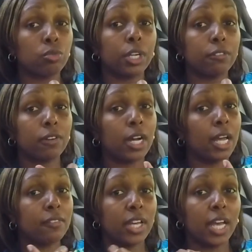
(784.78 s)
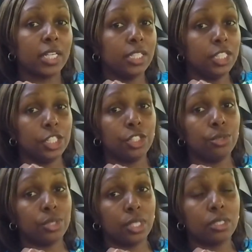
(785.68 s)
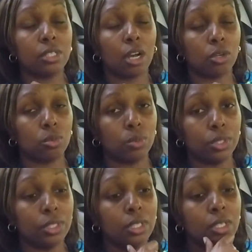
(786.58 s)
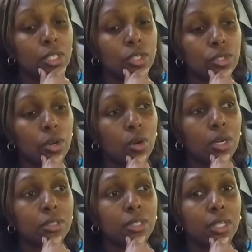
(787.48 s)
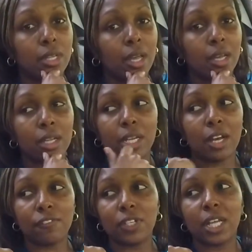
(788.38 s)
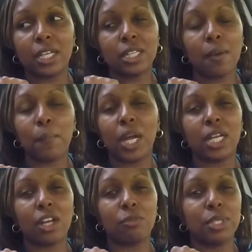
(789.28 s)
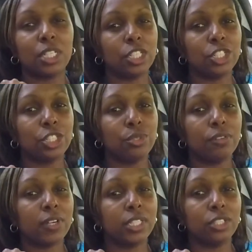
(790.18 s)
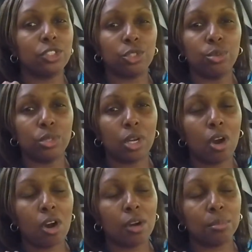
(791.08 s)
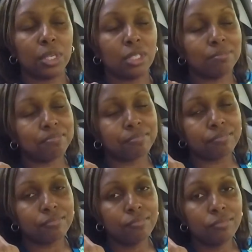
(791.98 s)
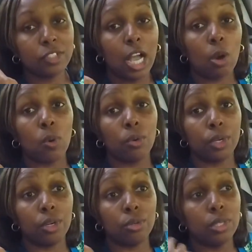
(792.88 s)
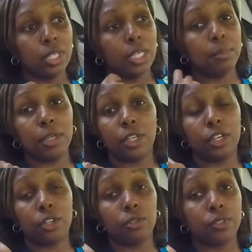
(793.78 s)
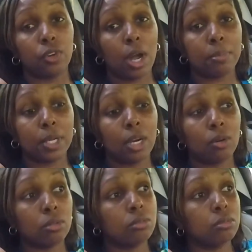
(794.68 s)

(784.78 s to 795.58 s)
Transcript: running fine. Haven't had any issues since, knock on wood. So other than that, and I feel like that might not have been an issue if I didn't tune the car, but I won't know. It could have crapped out